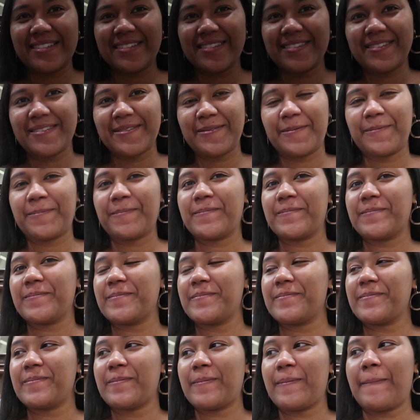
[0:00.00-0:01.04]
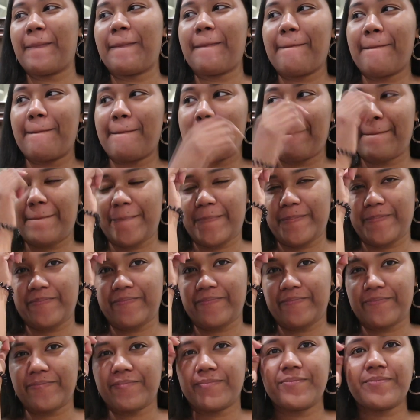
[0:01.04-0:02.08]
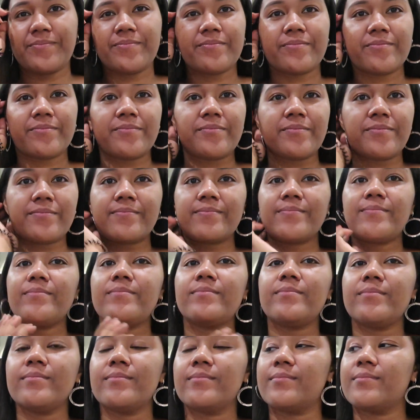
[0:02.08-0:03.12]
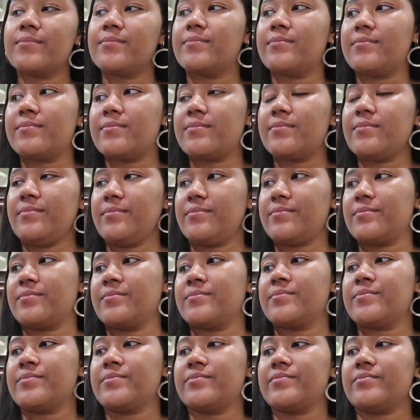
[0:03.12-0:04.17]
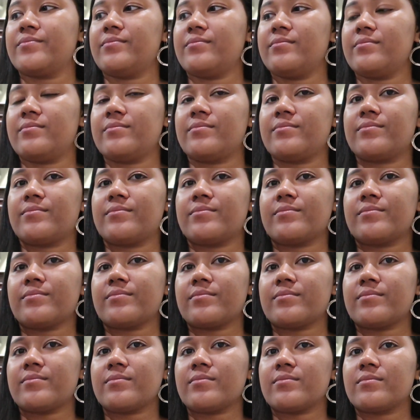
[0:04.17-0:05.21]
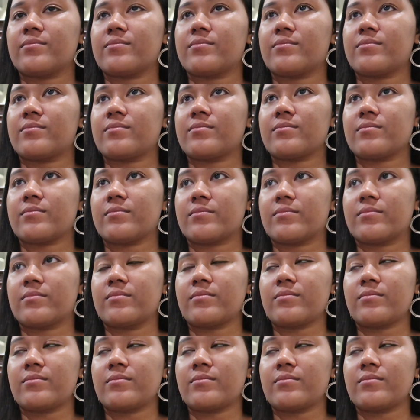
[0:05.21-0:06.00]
(silent)